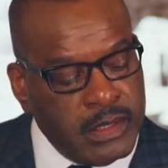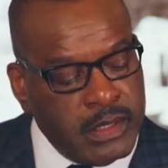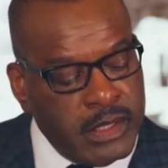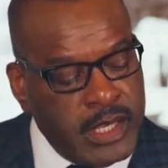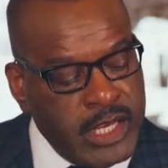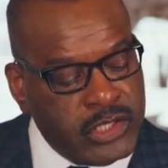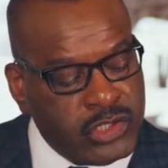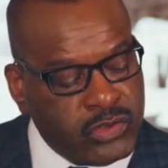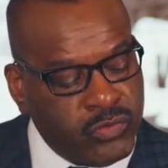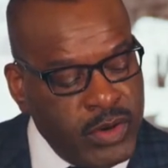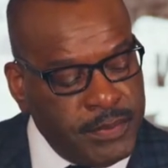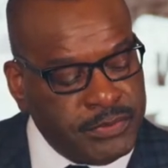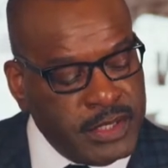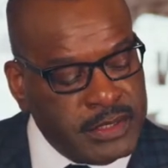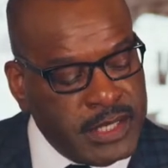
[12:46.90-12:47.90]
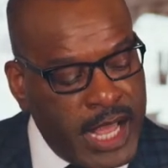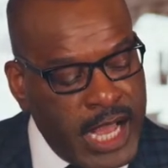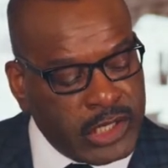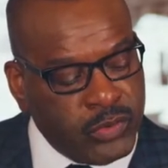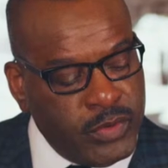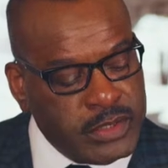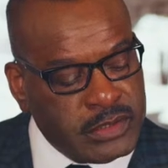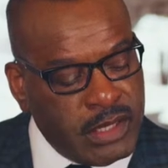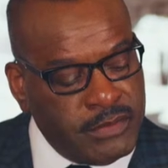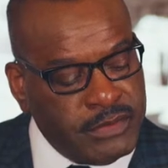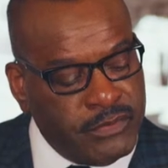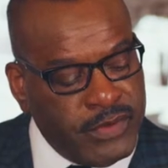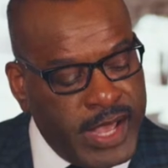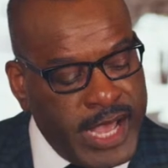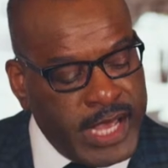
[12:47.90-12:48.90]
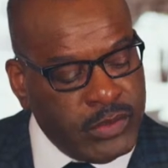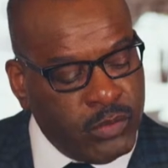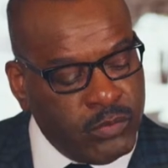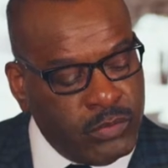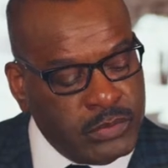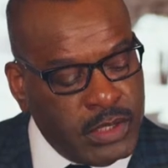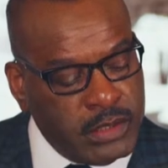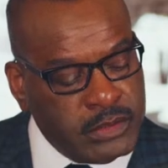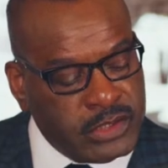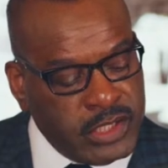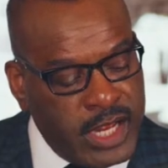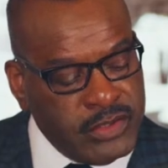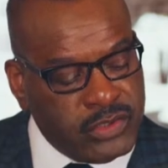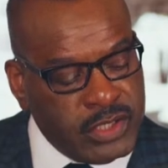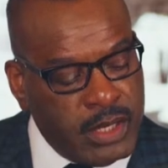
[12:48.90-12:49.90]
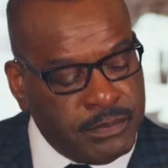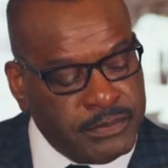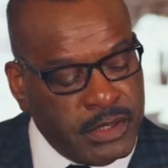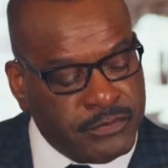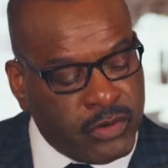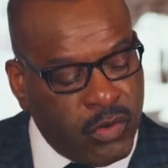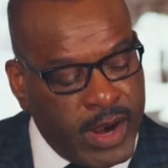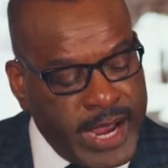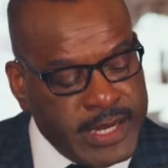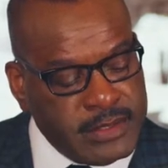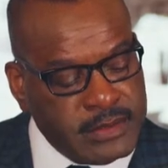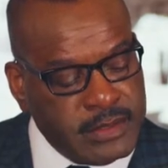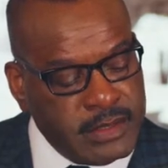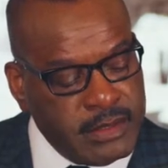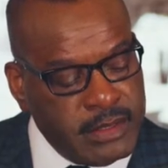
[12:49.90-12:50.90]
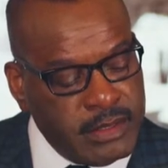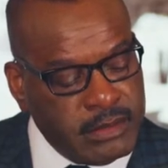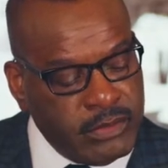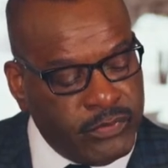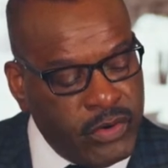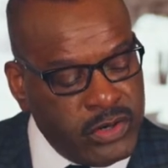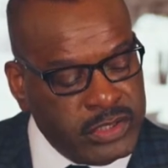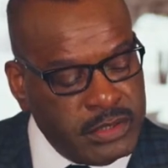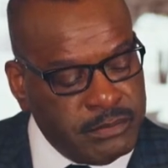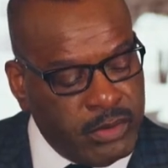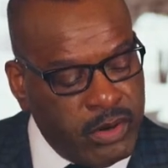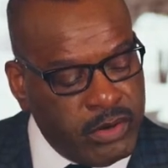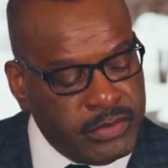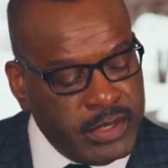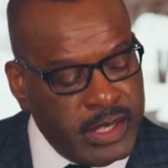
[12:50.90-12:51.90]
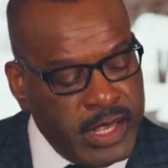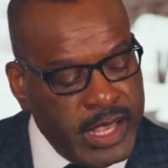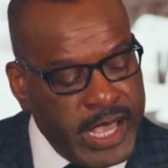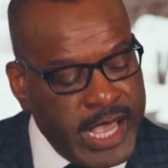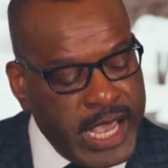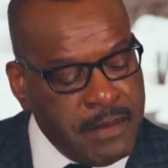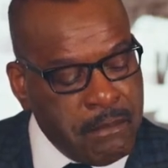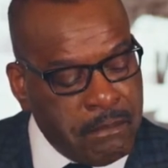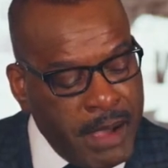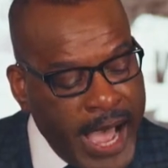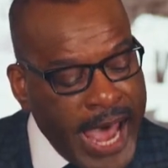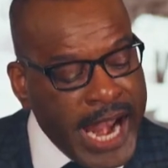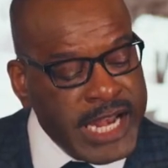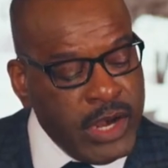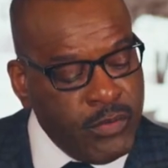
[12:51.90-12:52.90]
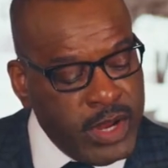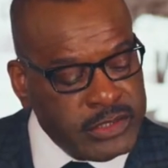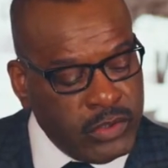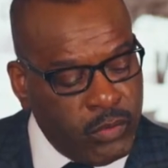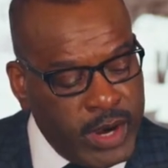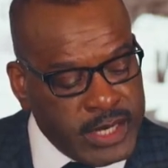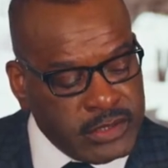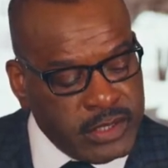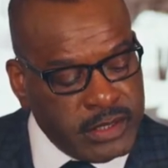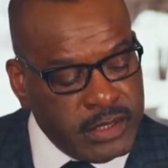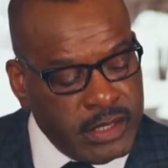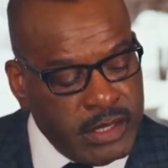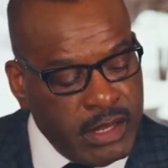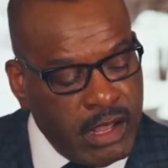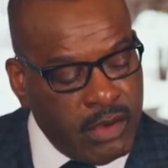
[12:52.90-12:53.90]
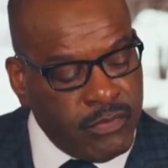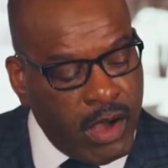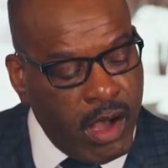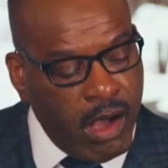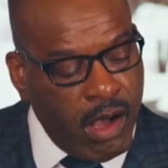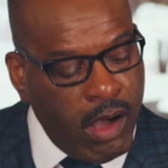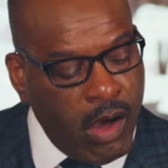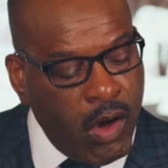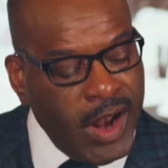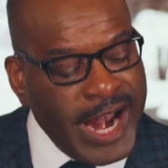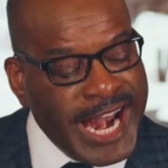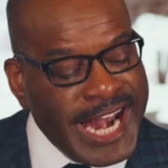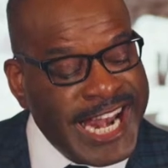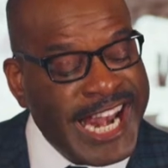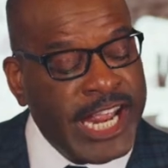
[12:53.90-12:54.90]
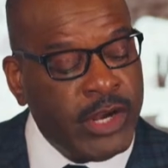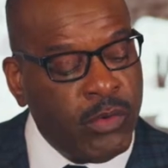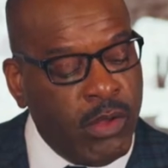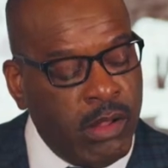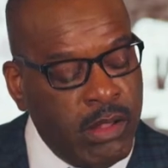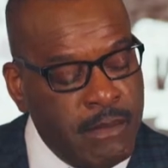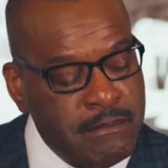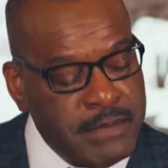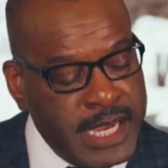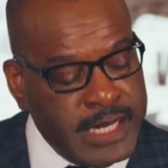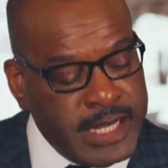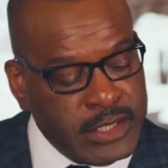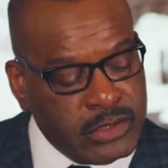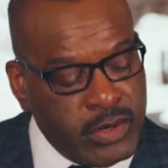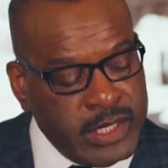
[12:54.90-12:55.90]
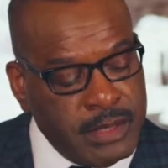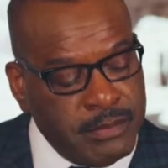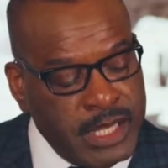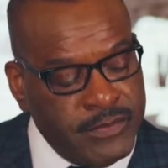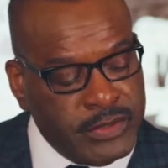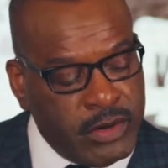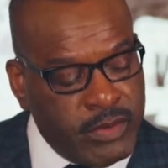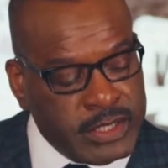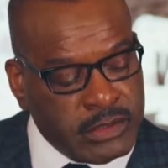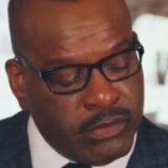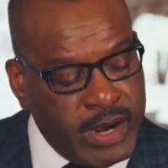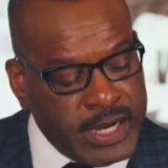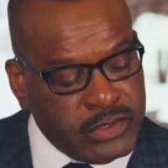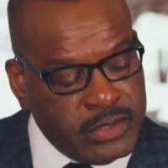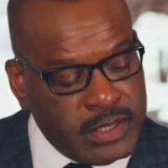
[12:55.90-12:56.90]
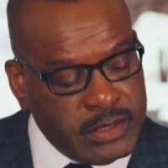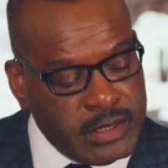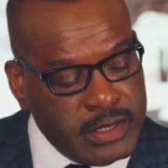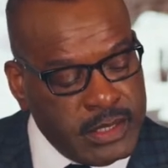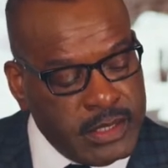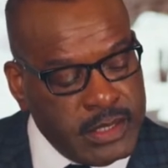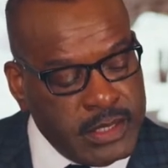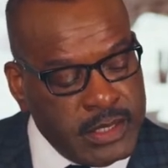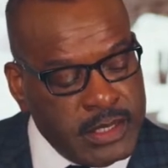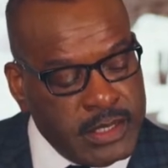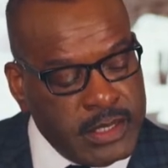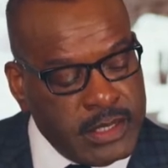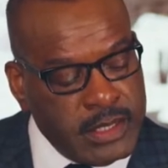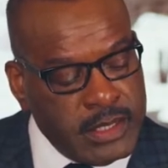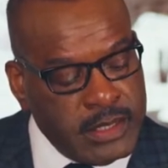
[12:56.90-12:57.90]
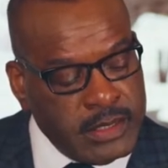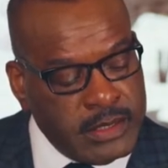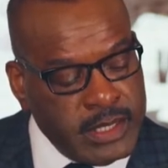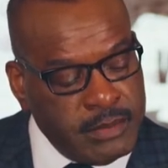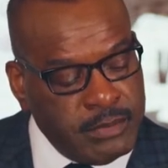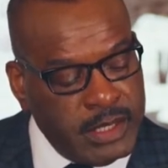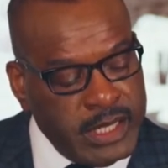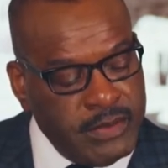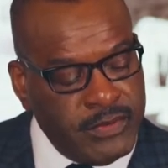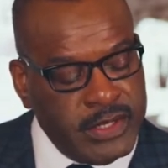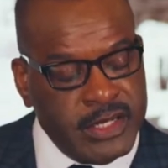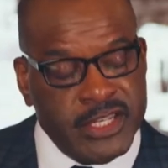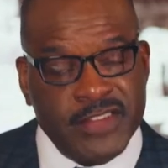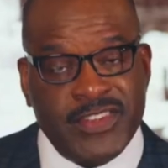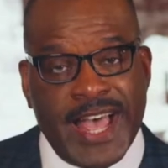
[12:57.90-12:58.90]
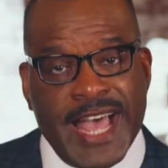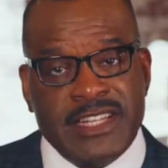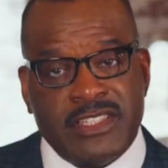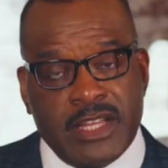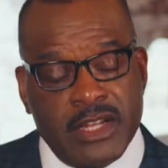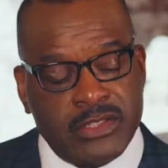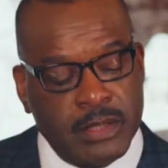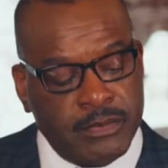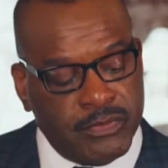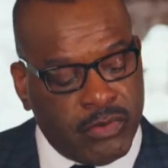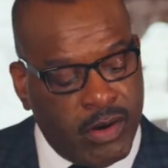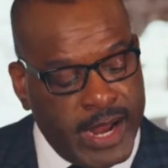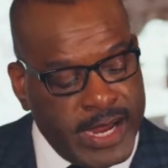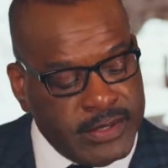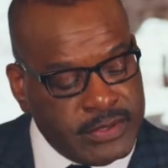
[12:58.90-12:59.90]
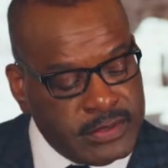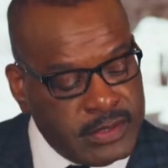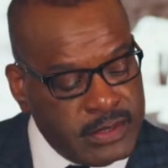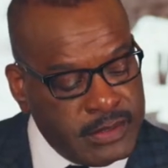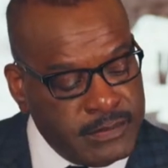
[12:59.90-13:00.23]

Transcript: He stripped the doctrines of divine sonship of Christ, the virgin birth, and bodily resurrection of all literal meaning. So he didn't believe in the resurrection, didn't believe in the divine sonship of Christ